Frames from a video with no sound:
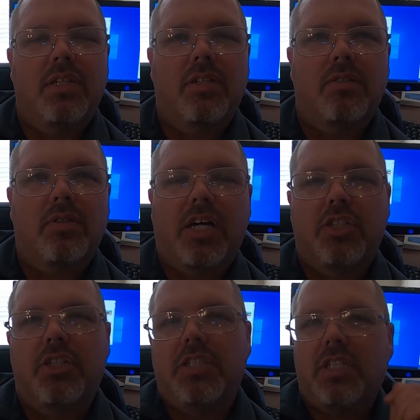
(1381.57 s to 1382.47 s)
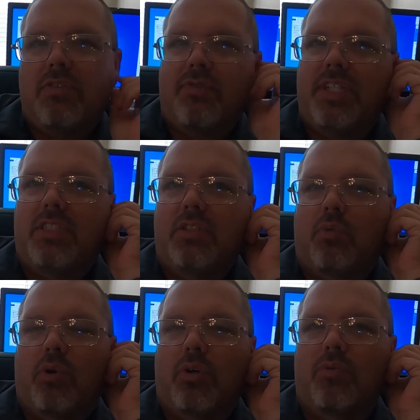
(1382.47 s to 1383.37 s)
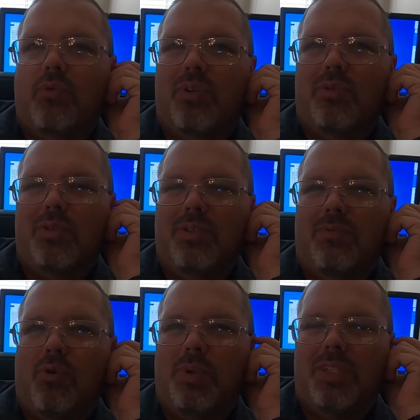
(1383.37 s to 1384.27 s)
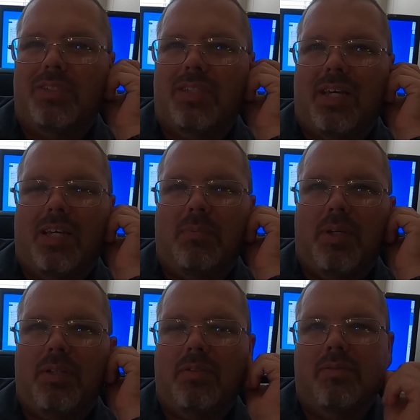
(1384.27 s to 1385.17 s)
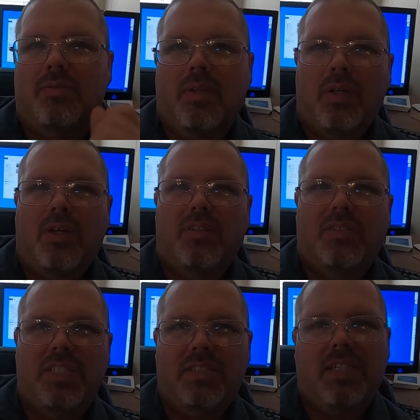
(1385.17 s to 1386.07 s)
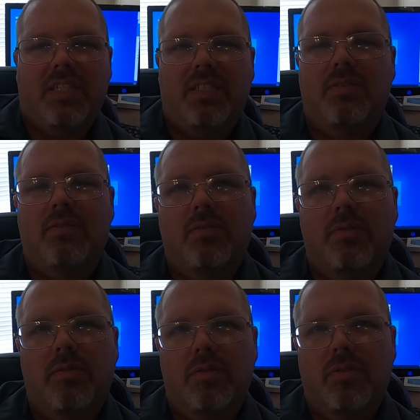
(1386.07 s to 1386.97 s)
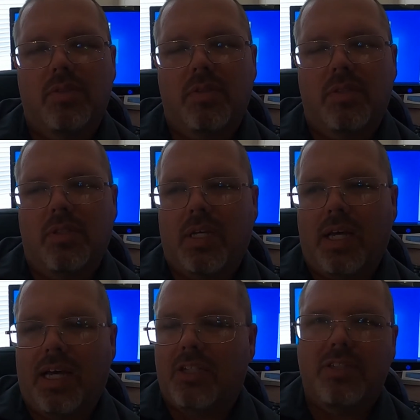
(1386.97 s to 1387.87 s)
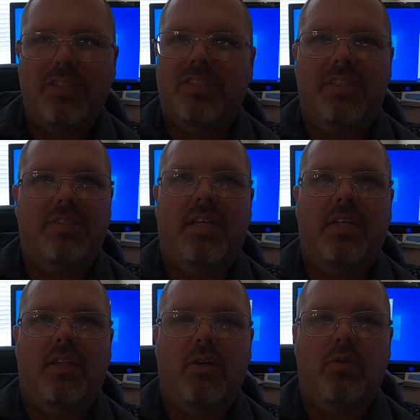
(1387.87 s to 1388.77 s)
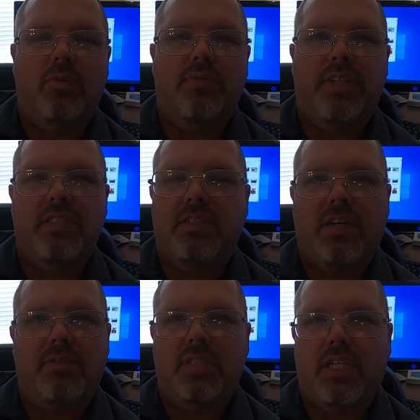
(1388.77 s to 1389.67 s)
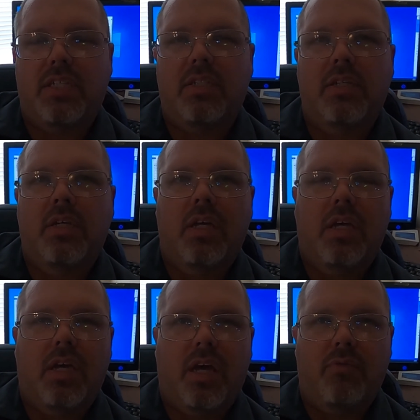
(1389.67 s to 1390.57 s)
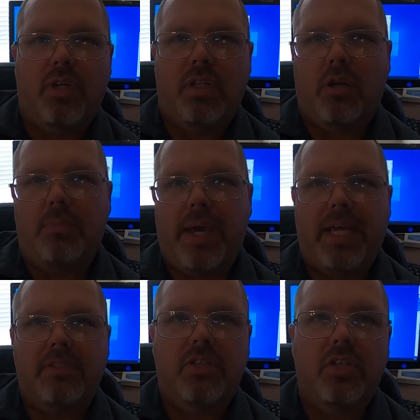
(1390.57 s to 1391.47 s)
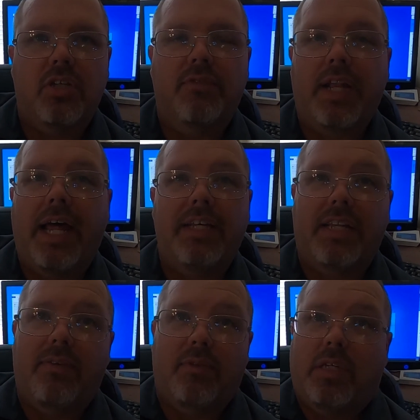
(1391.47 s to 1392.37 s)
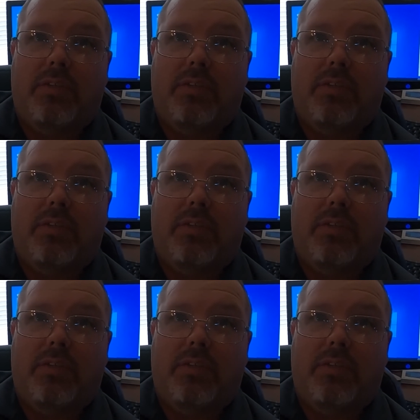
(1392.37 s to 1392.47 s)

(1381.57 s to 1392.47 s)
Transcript: I couldn't get DaVinci to work real good for me this time. 16, I couldn't get 16 to load. DaVinci 17, I've read a lot of bad stuff, and I couldn't